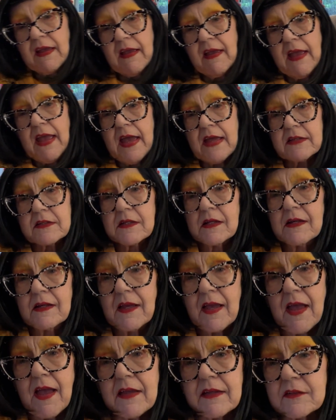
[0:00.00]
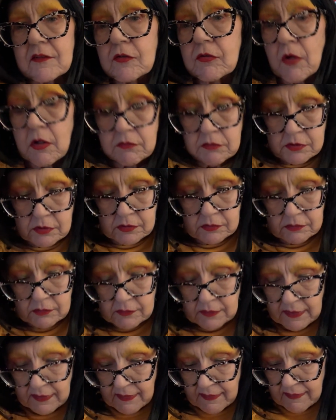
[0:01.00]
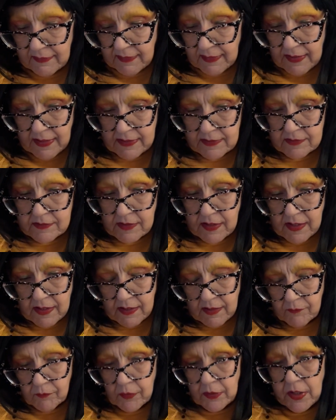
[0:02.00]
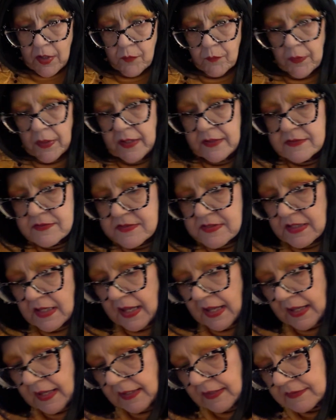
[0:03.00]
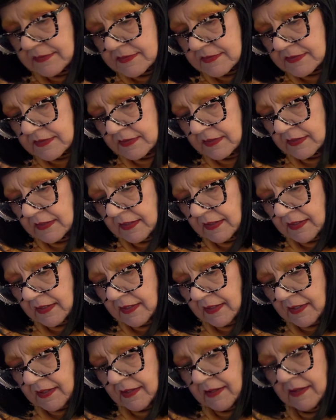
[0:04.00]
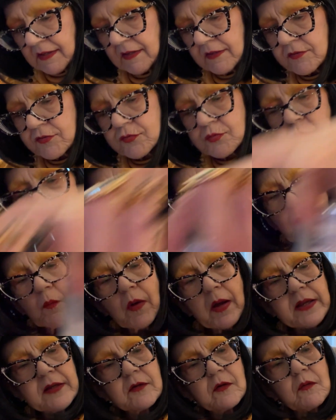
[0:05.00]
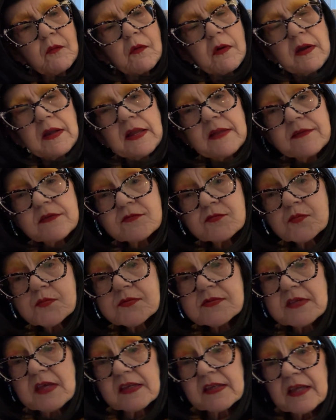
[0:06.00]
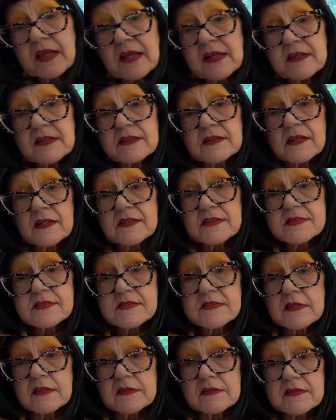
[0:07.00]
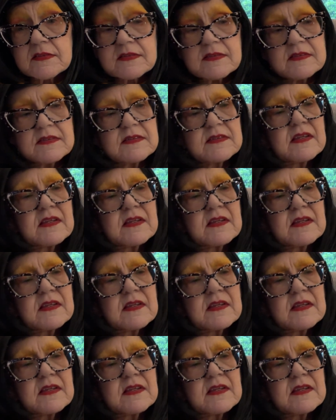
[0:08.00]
at Kroger when I went, and sweet white corn, and this was like 89 cents.